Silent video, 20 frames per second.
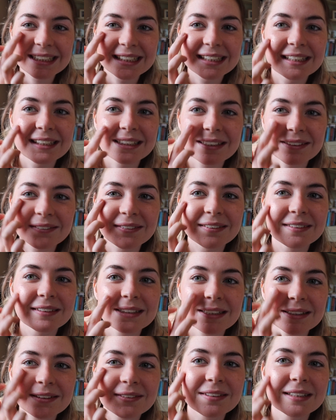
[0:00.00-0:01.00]
And I will
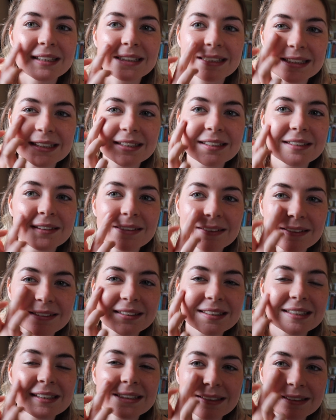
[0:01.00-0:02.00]
do in
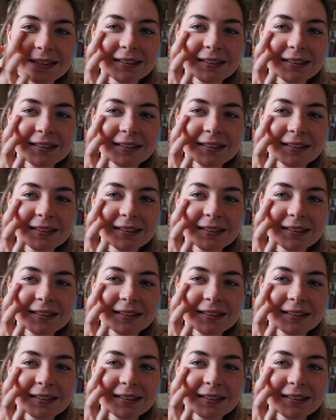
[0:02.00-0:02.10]
circles.